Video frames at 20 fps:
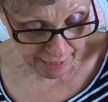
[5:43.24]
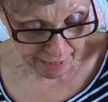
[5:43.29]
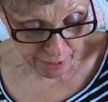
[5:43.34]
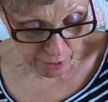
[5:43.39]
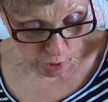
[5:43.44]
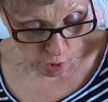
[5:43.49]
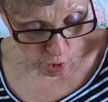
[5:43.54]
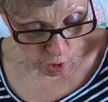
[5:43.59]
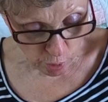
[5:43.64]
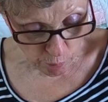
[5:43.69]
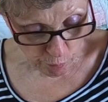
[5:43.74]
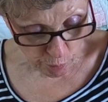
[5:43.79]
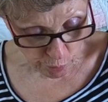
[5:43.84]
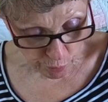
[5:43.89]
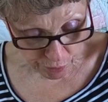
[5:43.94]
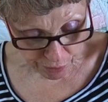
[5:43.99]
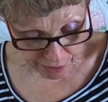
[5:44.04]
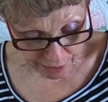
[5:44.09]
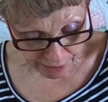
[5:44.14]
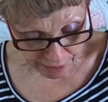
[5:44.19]
and a
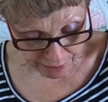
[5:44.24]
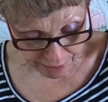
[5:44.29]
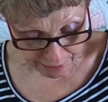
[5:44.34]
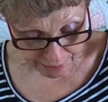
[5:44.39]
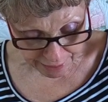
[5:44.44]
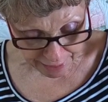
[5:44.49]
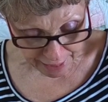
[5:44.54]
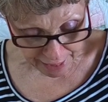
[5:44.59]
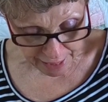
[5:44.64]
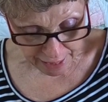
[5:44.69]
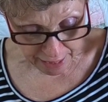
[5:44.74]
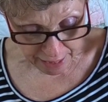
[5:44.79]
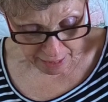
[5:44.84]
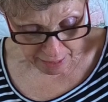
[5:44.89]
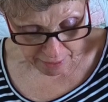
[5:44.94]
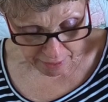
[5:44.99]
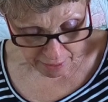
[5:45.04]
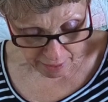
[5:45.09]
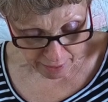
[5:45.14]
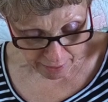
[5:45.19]
hard-boiled egg,
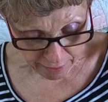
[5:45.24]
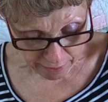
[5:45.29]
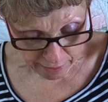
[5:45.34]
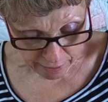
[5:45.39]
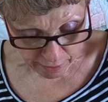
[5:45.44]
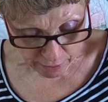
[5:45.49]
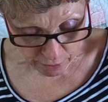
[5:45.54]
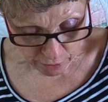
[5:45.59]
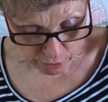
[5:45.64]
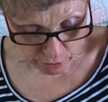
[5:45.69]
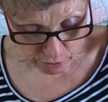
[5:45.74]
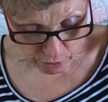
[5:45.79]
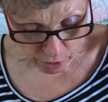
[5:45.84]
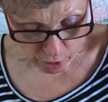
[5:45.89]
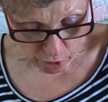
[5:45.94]
and a little